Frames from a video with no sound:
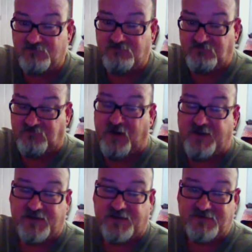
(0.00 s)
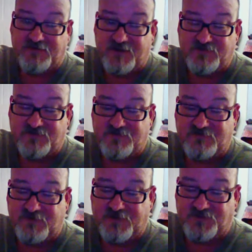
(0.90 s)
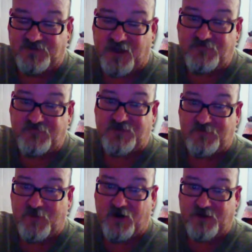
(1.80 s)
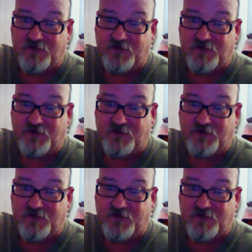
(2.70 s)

frankly, it, it's it's tough in this market